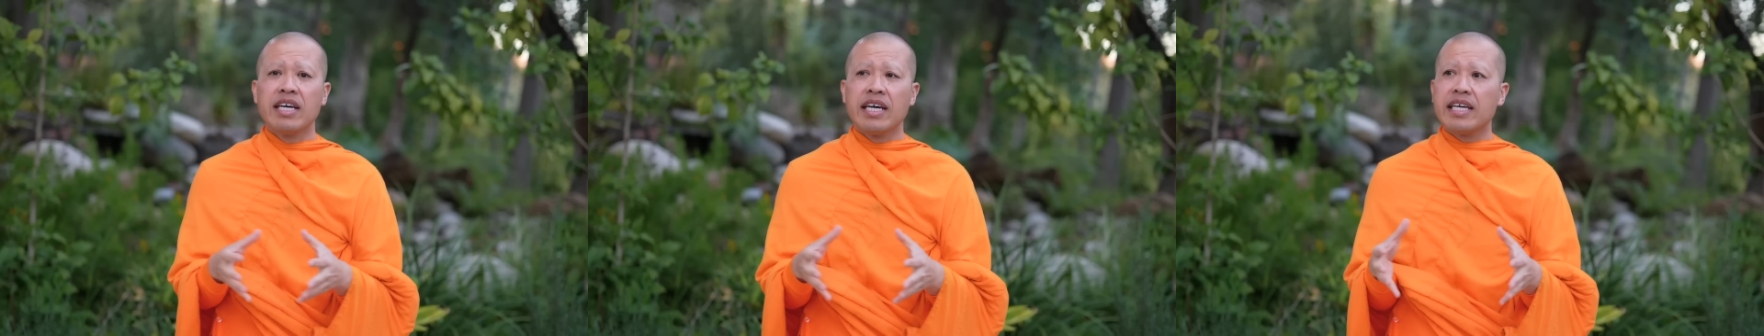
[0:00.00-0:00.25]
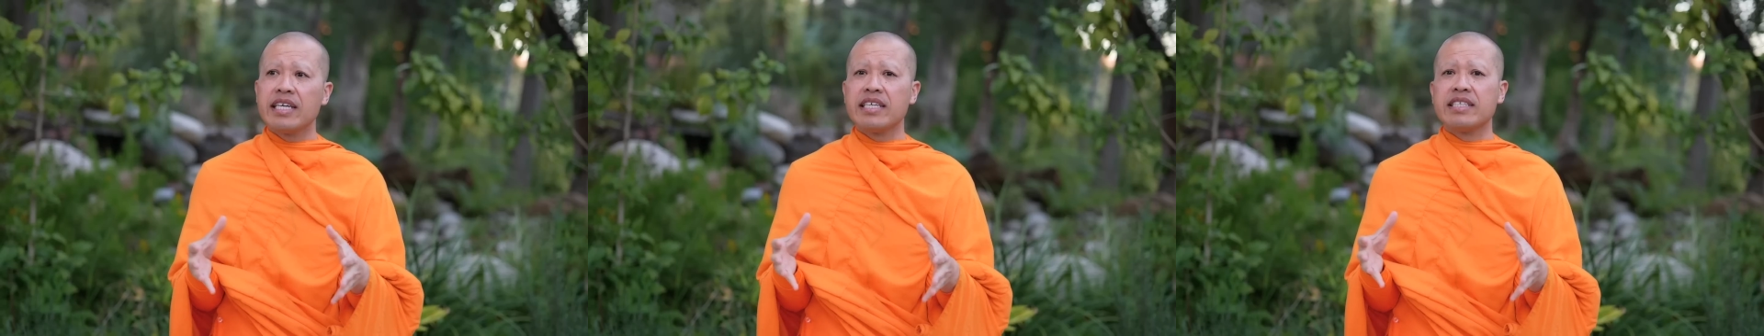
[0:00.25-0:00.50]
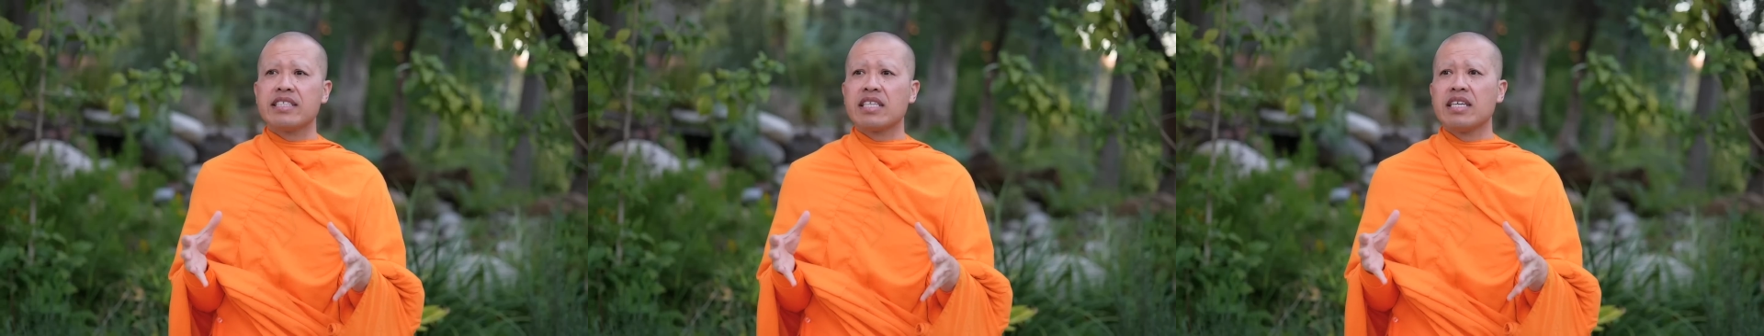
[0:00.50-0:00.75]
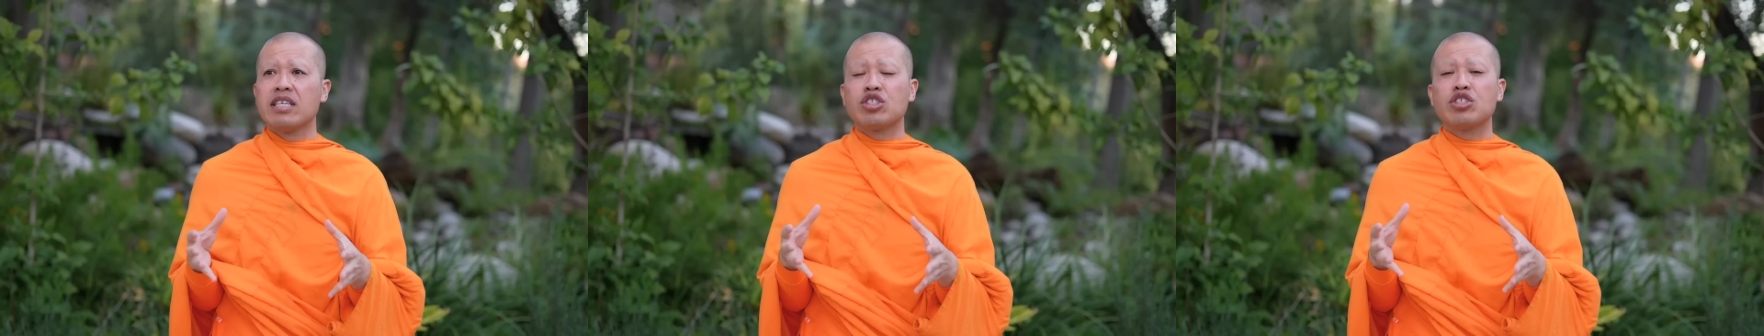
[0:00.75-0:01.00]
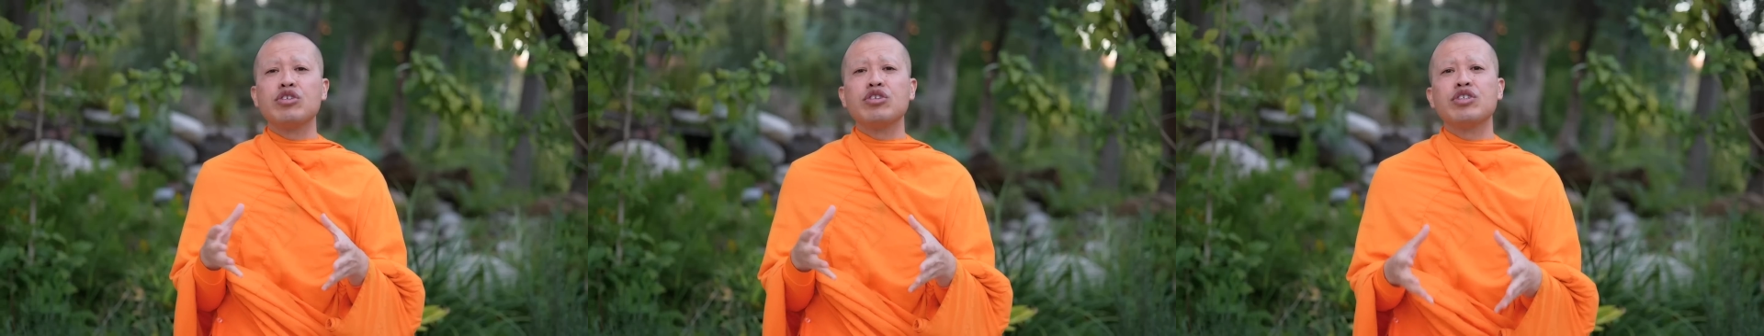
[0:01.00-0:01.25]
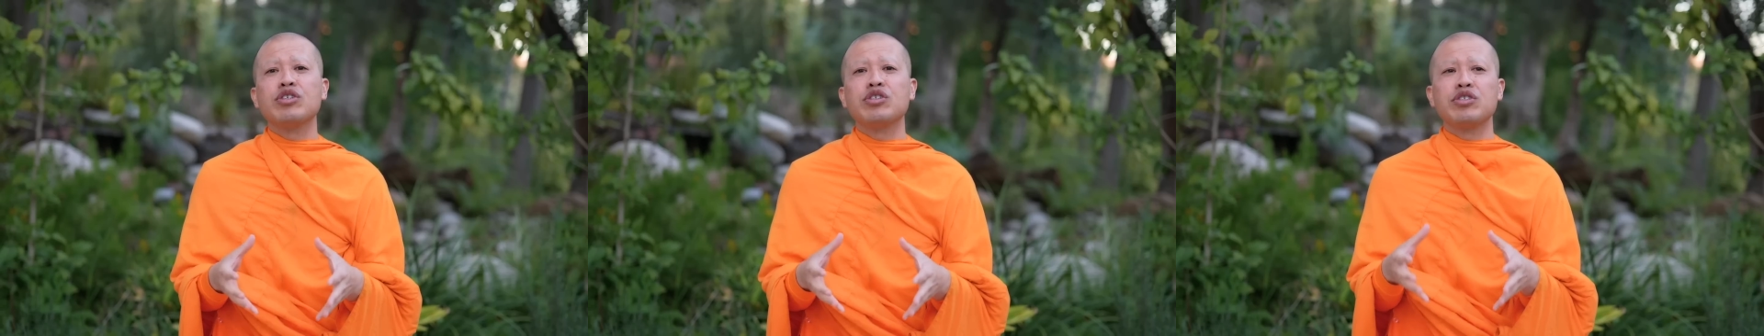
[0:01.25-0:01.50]
is to
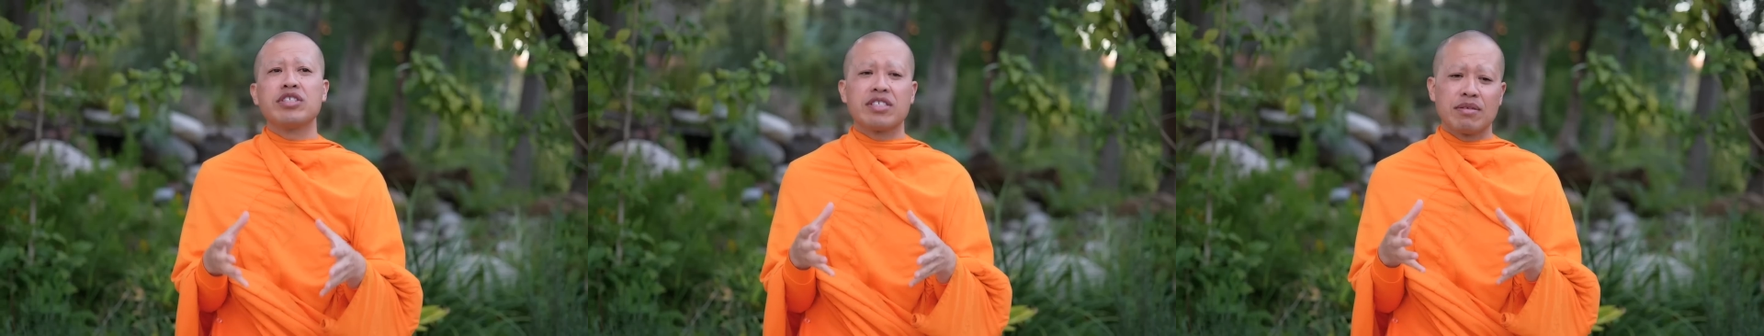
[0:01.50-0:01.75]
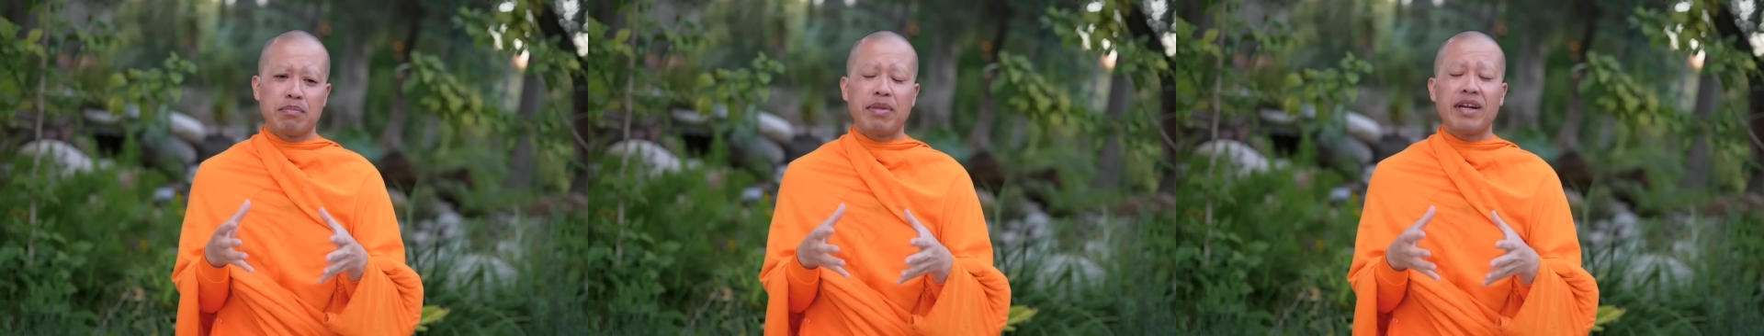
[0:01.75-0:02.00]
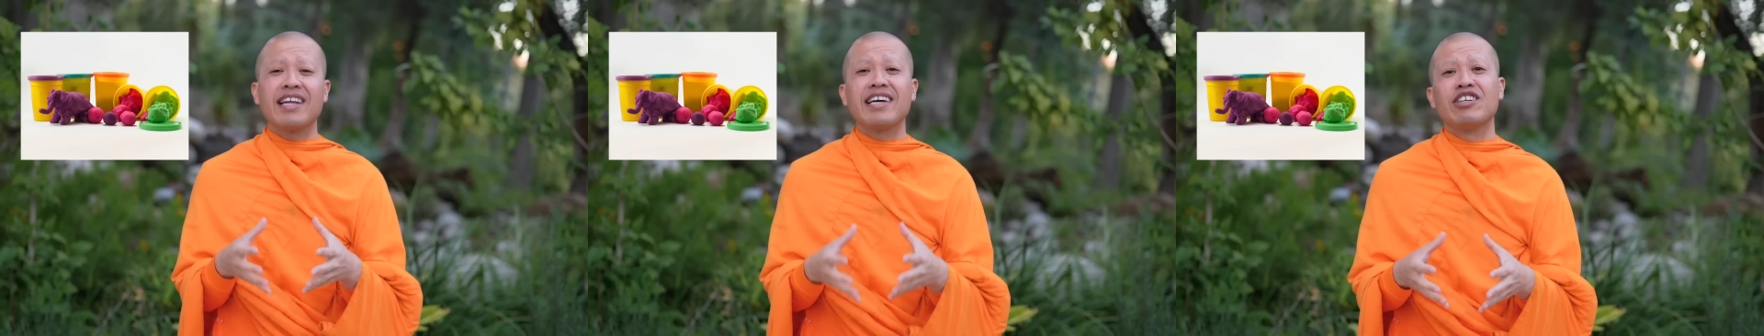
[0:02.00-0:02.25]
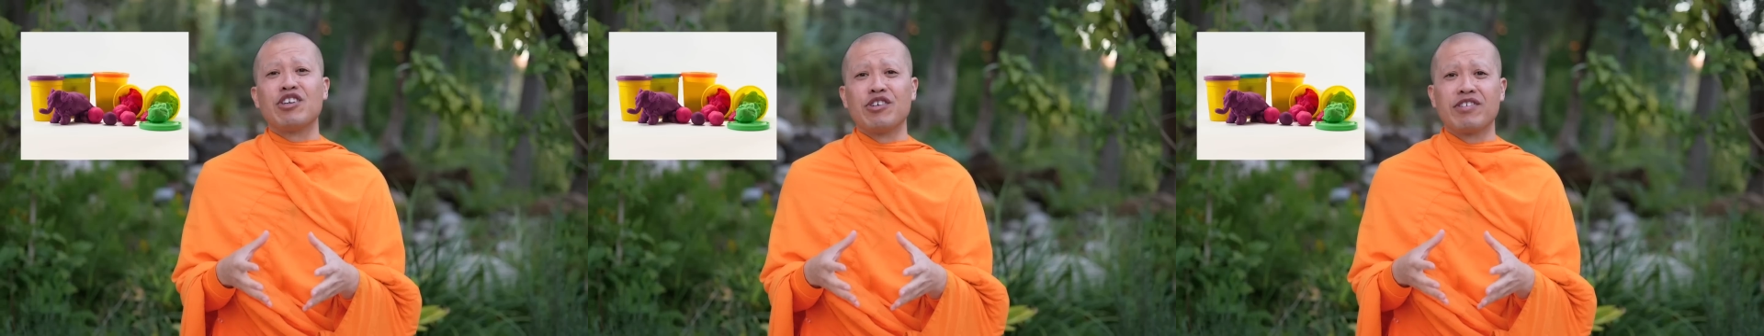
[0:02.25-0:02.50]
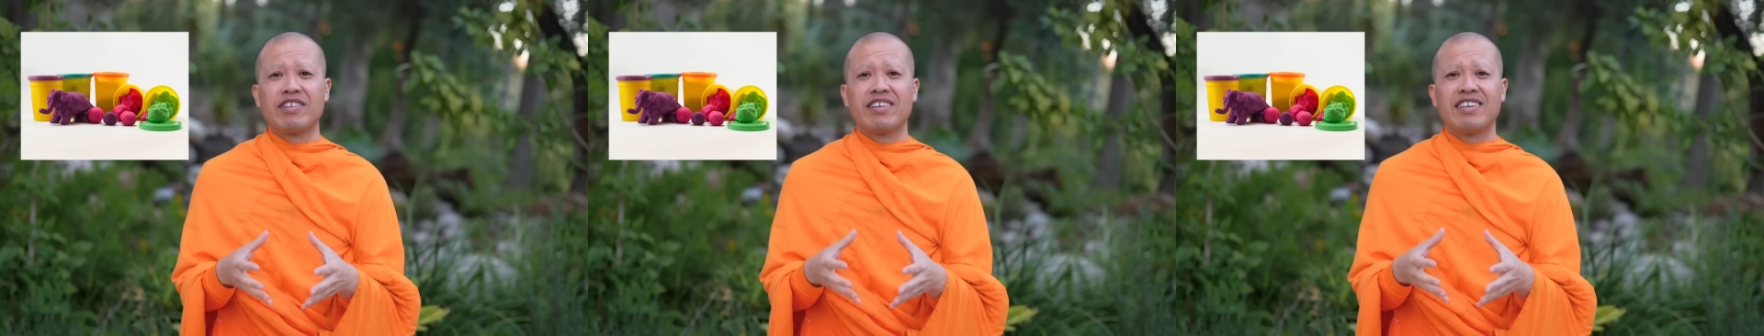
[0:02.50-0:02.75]
use Play-Doh.